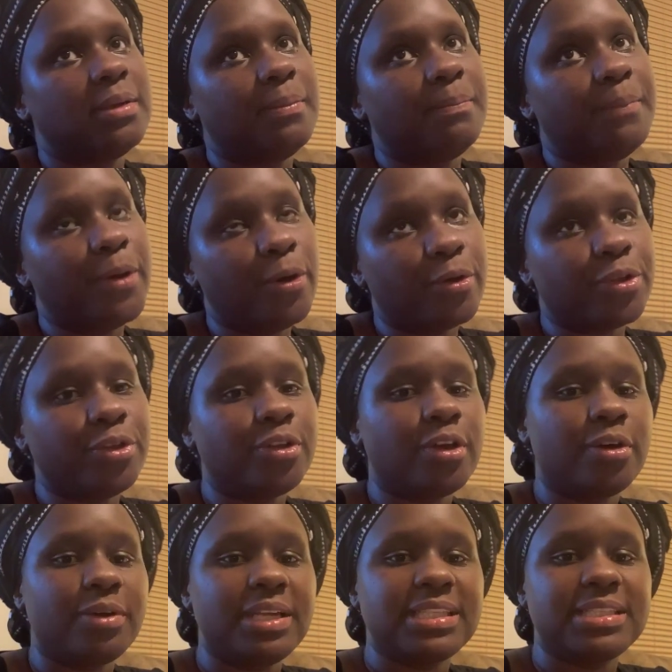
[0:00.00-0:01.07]
milk,
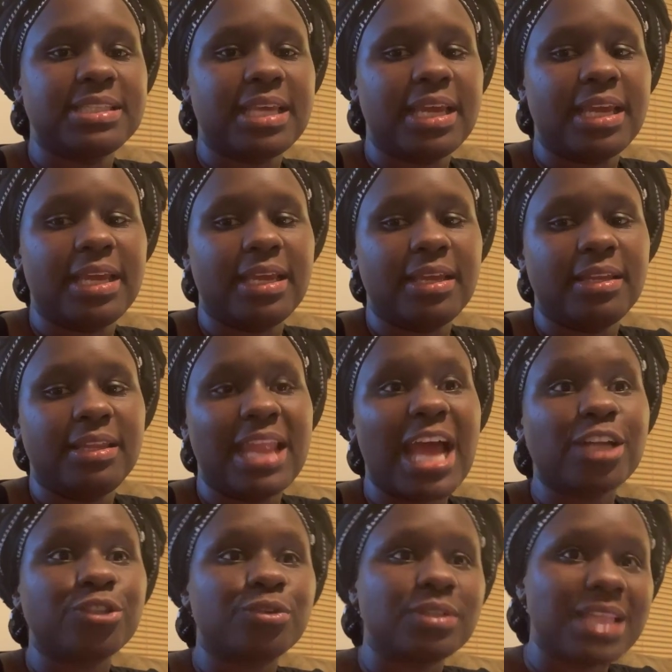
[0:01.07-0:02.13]
it's a
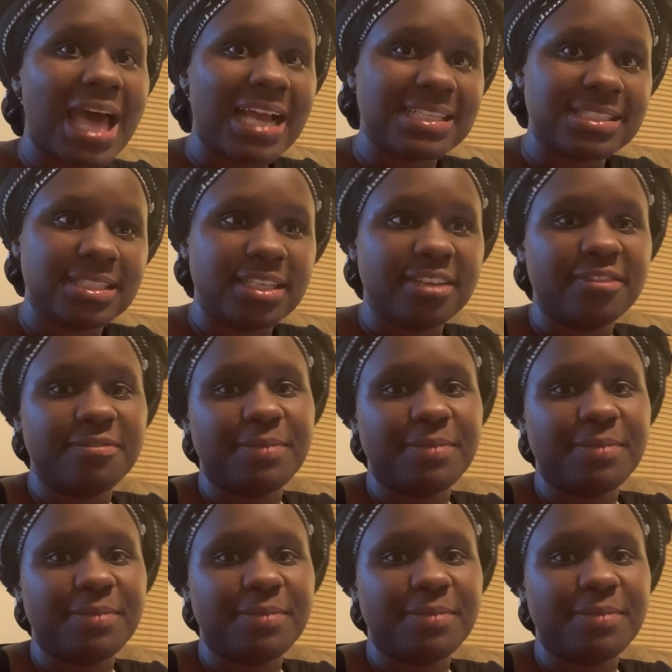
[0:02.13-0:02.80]
natural laxative.